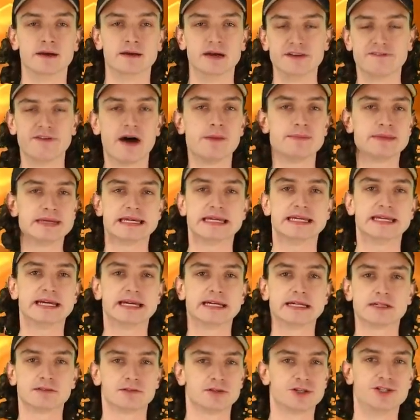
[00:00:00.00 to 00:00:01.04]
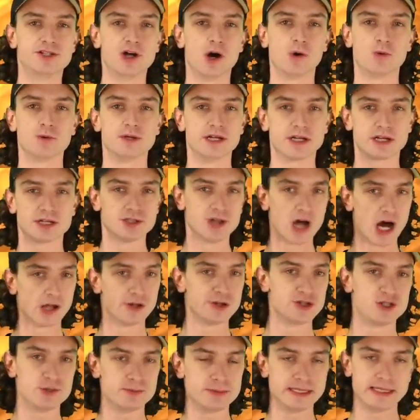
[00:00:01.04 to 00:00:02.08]
If I'm eating, don't
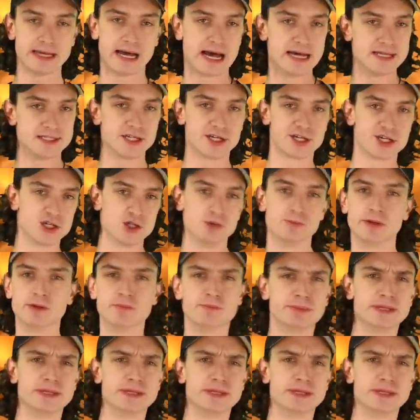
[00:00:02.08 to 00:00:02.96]
acknowledge me as a human